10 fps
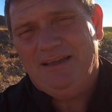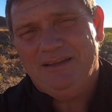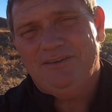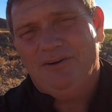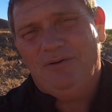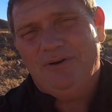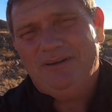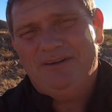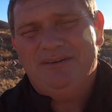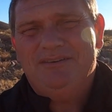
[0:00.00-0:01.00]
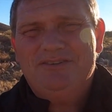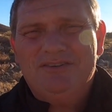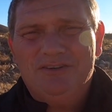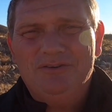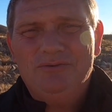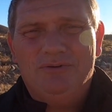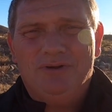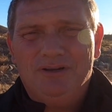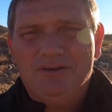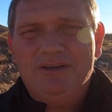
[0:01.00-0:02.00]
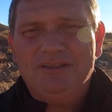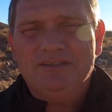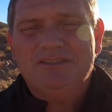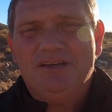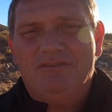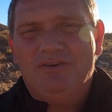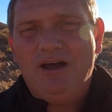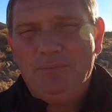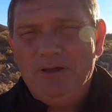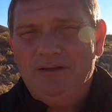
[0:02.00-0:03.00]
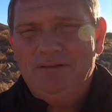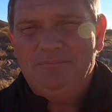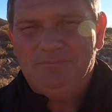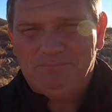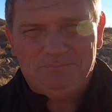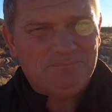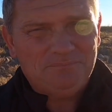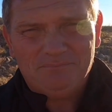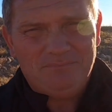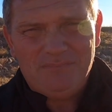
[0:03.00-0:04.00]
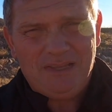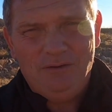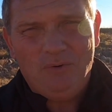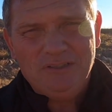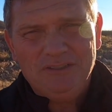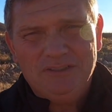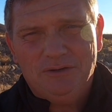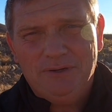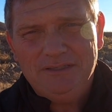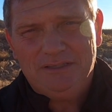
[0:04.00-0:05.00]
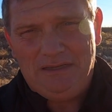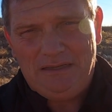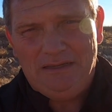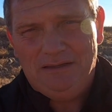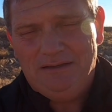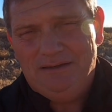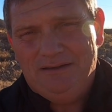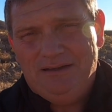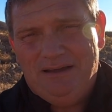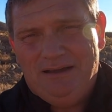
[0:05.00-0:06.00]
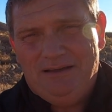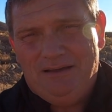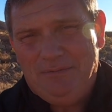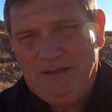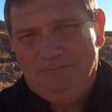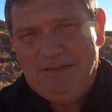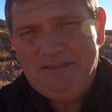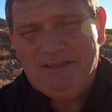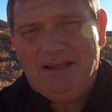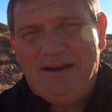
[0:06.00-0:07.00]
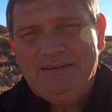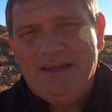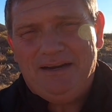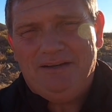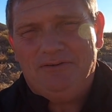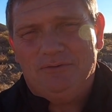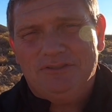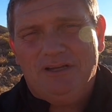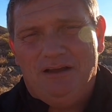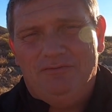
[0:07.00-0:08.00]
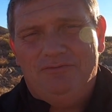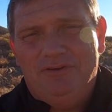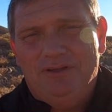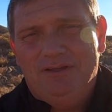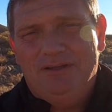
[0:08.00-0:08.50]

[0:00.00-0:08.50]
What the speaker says: in going to Google and looking this stuff up, it wasn't so easy. I mean, it's a lot of technical stuff.